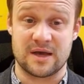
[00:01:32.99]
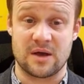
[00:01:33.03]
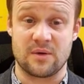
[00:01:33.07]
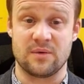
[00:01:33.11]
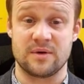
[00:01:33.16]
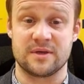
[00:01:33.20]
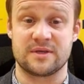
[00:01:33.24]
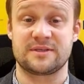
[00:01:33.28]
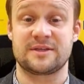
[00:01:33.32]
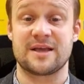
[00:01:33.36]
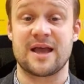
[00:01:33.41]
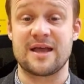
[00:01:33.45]

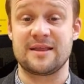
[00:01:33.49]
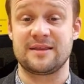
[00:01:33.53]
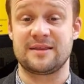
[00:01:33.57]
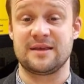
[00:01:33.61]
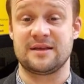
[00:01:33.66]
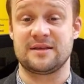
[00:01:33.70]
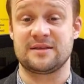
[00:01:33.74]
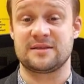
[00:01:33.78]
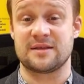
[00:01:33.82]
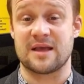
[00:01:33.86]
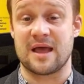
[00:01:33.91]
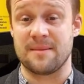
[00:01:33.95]
our
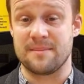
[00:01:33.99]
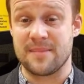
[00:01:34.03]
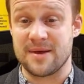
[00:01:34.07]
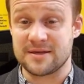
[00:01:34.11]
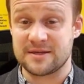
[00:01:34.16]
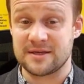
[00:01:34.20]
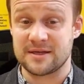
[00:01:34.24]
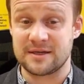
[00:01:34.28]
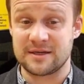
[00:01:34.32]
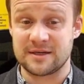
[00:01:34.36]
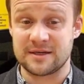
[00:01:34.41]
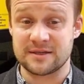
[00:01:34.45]
Scientix
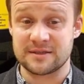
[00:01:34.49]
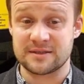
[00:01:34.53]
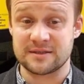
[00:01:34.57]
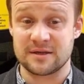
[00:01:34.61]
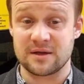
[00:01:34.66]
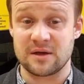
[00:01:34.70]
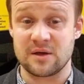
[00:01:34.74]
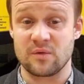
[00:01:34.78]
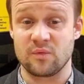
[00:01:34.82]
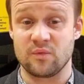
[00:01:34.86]
ambassadors,